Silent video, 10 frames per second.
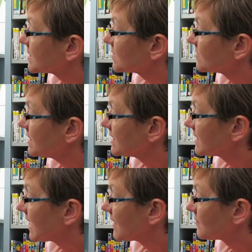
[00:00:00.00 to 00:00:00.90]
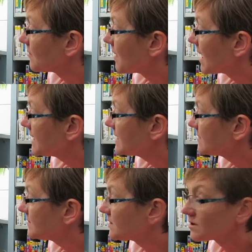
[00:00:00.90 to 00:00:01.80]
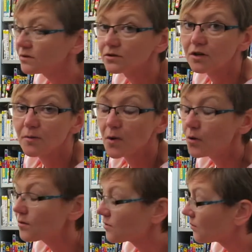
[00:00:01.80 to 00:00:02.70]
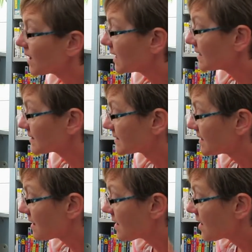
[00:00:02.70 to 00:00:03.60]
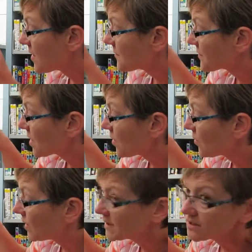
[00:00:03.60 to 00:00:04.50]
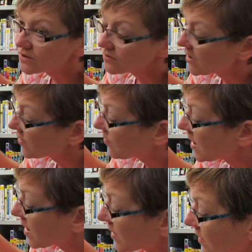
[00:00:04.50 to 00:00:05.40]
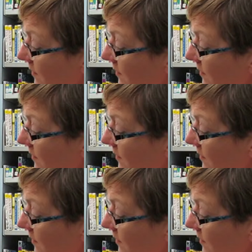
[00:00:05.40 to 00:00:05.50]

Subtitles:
the street and remind him to look both ways. What to do on a walk.